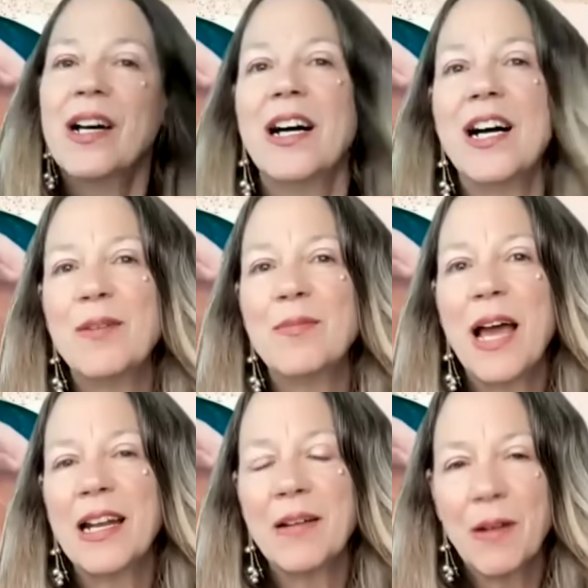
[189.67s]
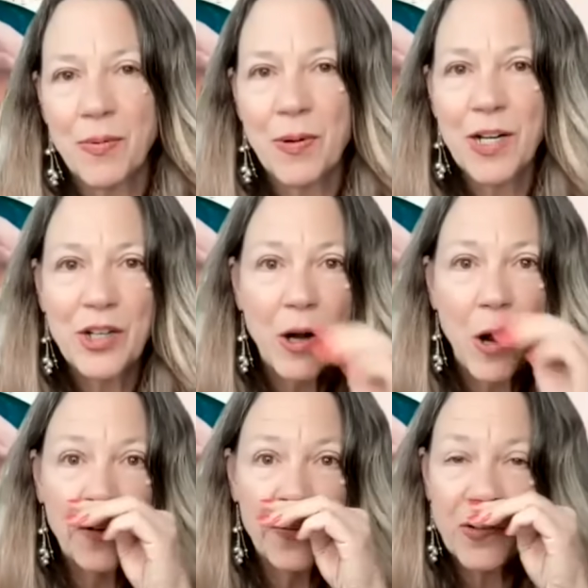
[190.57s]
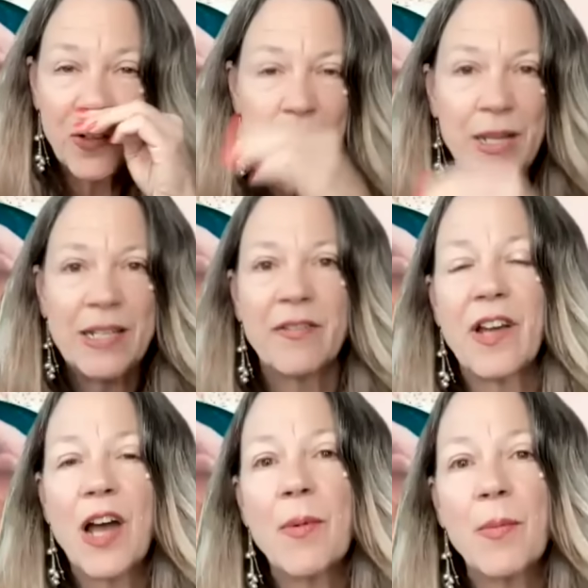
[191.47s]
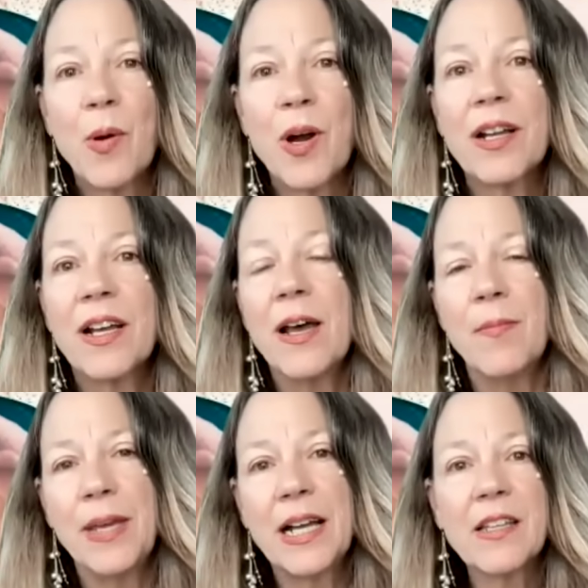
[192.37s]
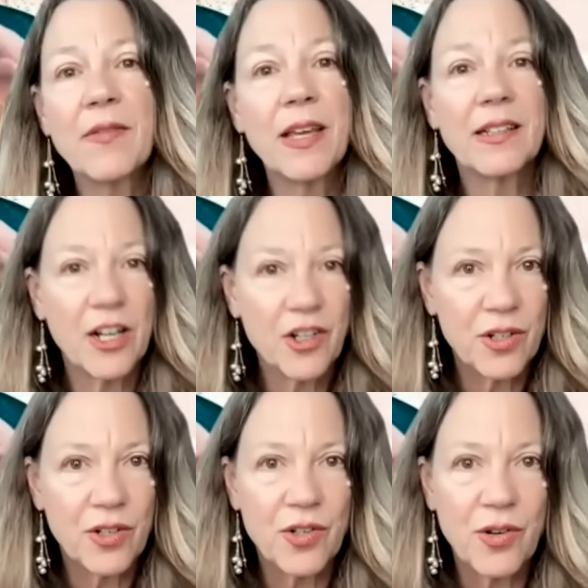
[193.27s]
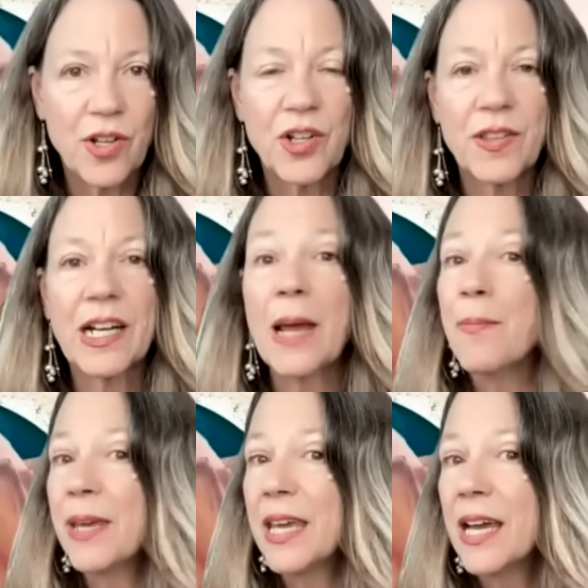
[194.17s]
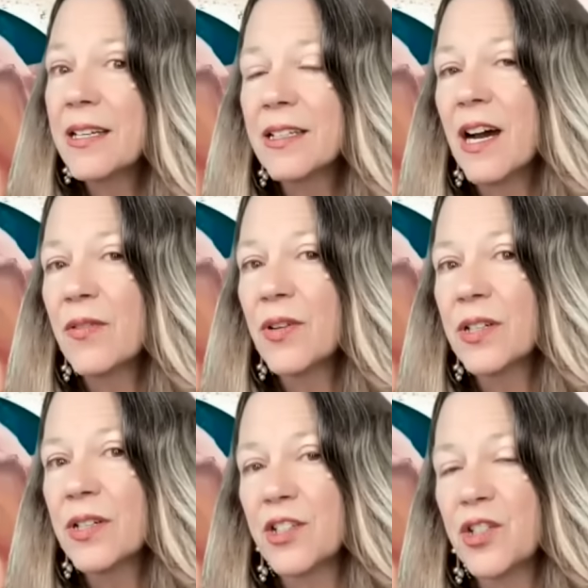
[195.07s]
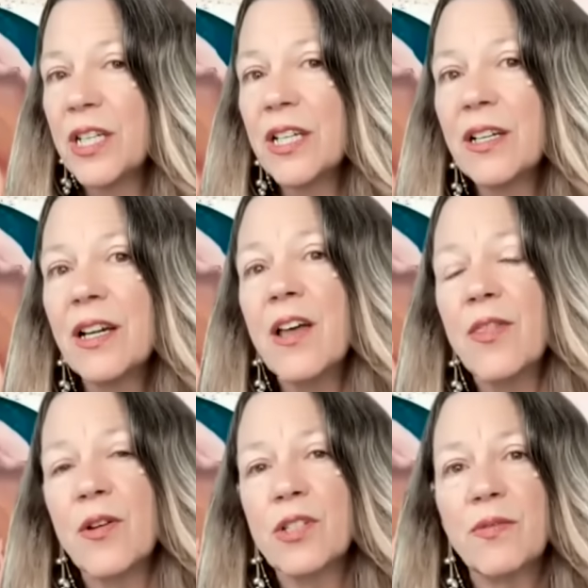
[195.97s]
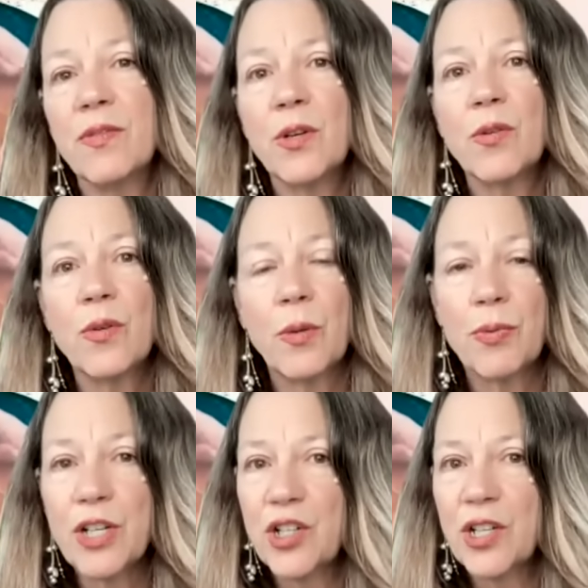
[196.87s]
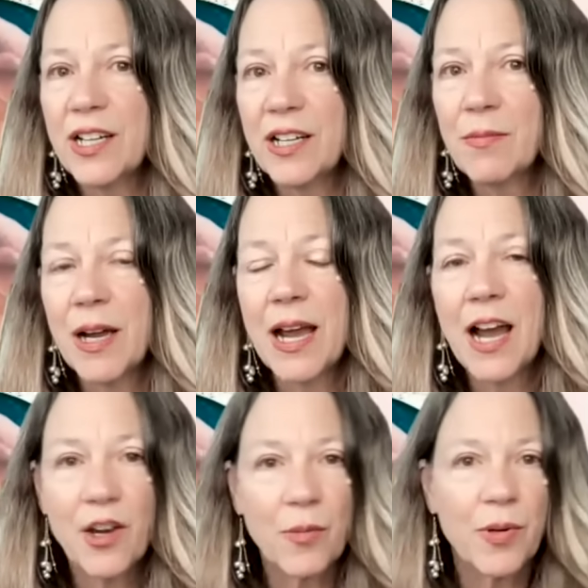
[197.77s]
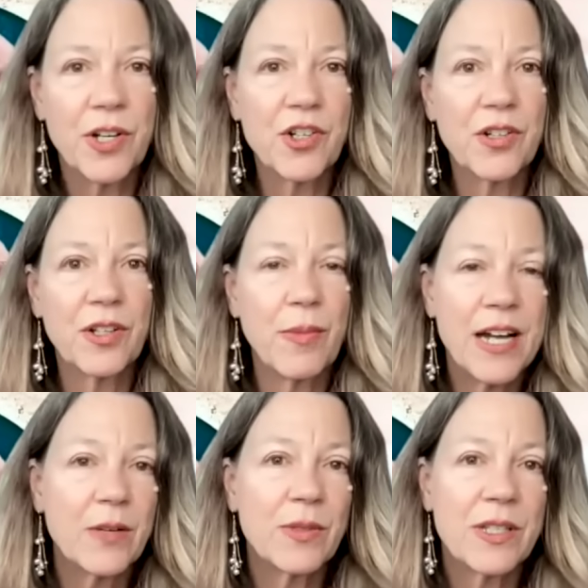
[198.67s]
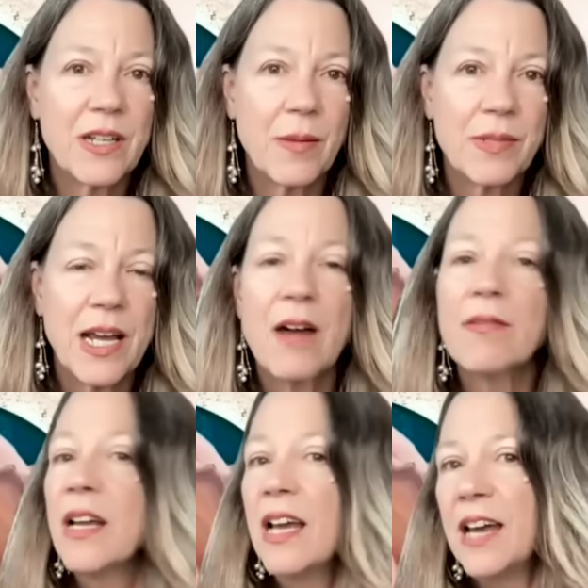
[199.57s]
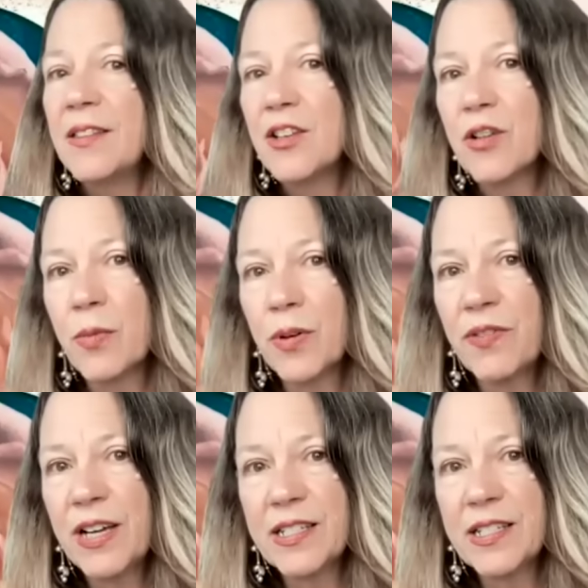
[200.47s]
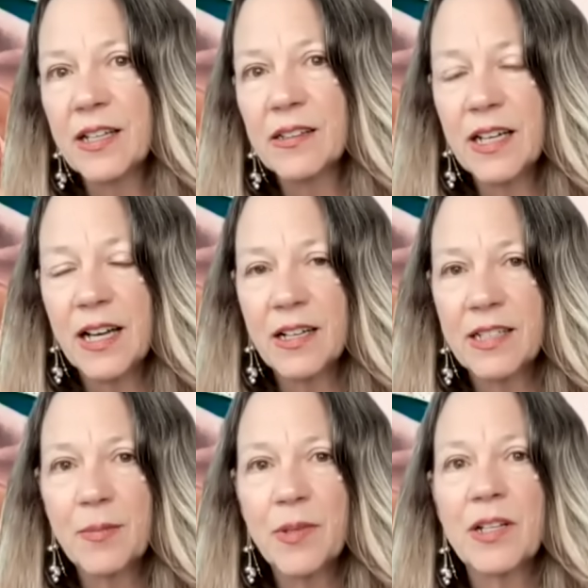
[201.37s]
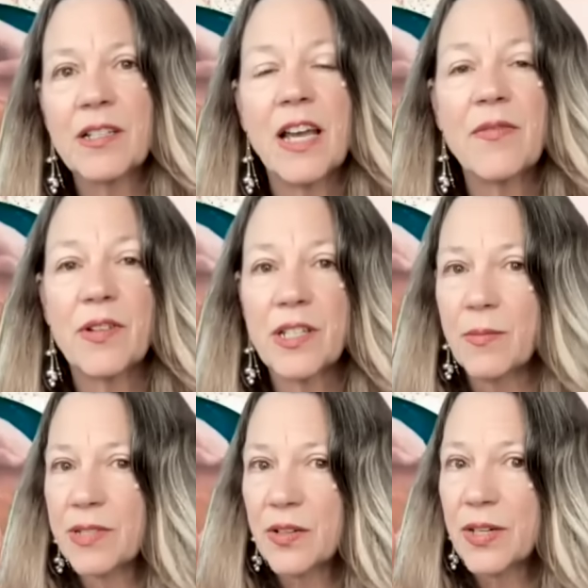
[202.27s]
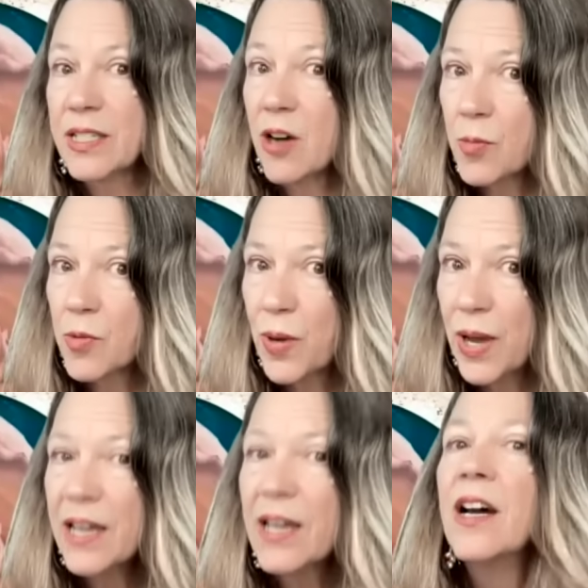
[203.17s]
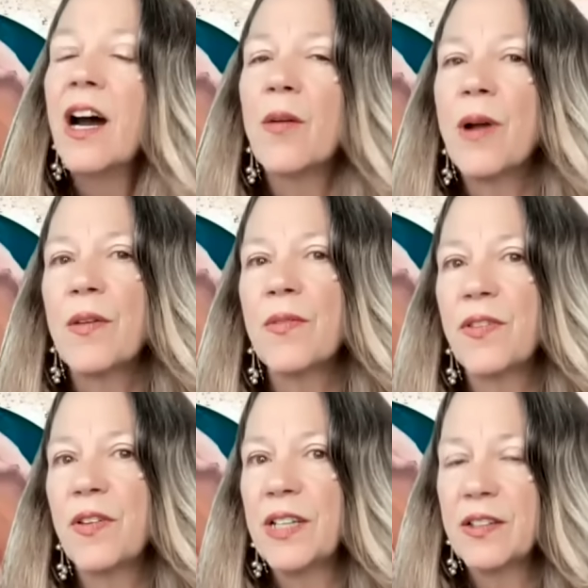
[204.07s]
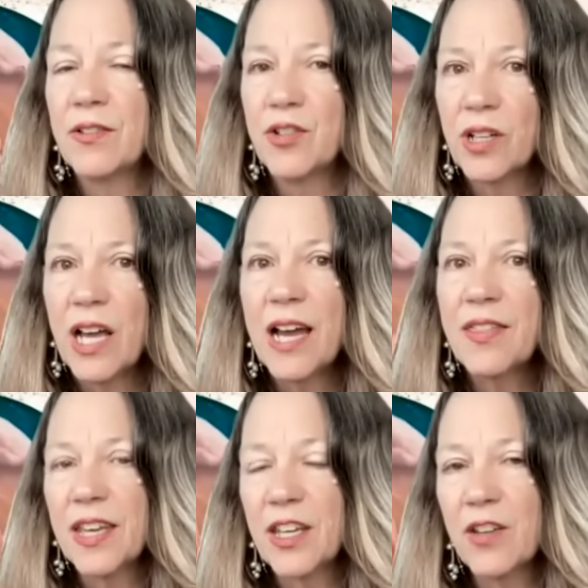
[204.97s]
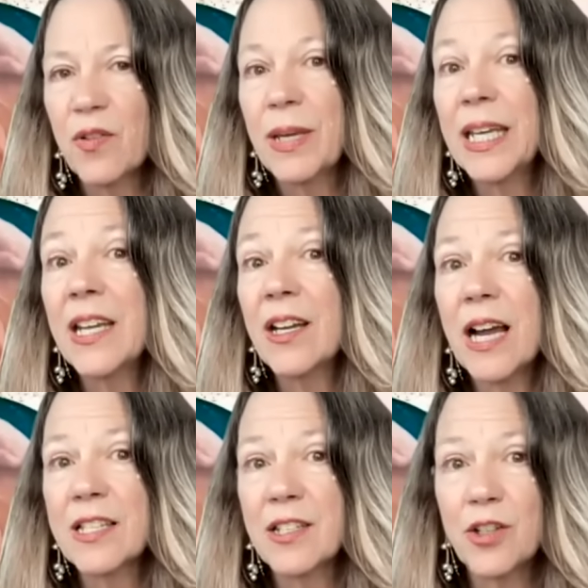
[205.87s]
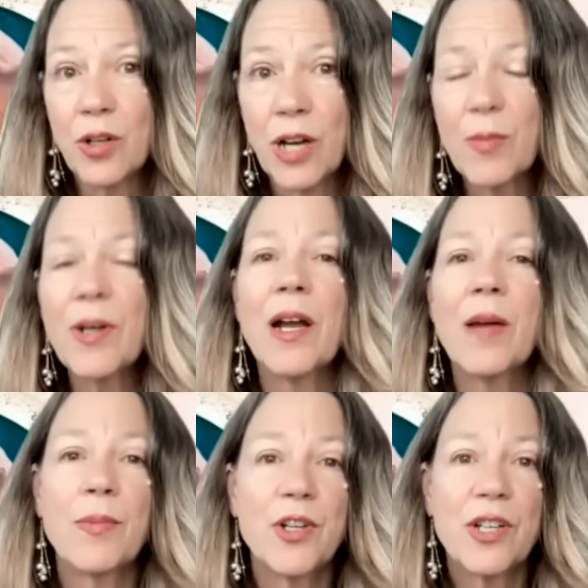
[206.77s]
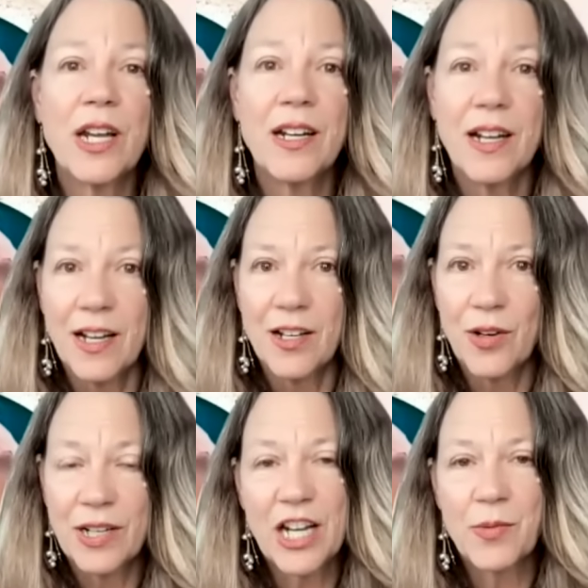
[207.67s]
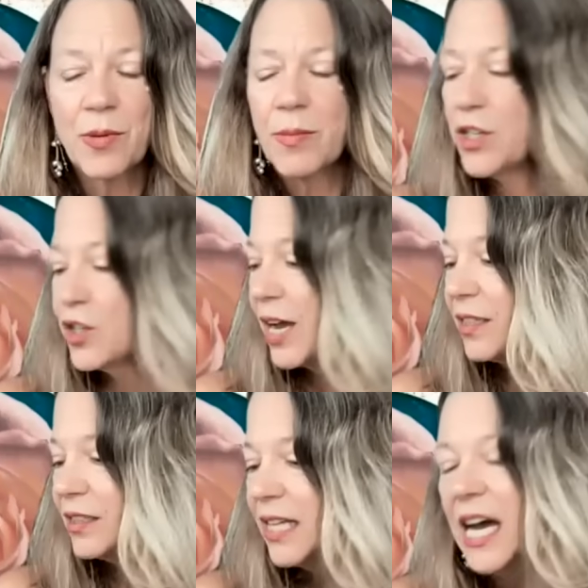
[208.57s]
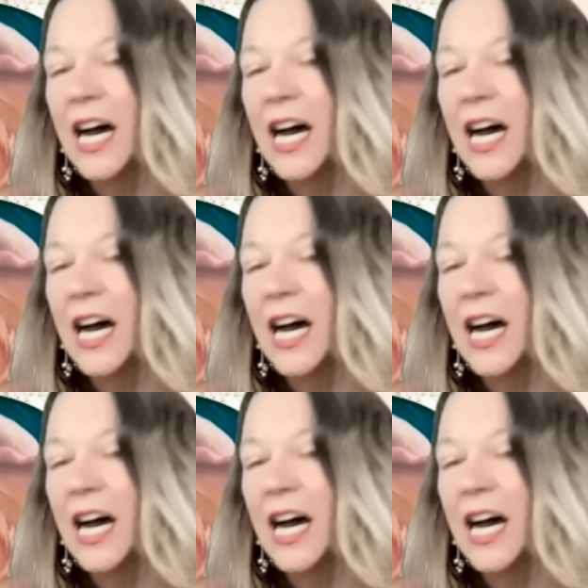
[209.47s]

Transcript: Um, and I appreciate all of you newbies who have come aboard because of the election astrology that I began to cover this year. Those of you who appreciated my accurate prediction that Biden would step down and that Trump would face a uh, attempt on his life or some serious harm's way around the 15th of July. Thank you for being here as a newcomer. I appreciate your engagement in my channel.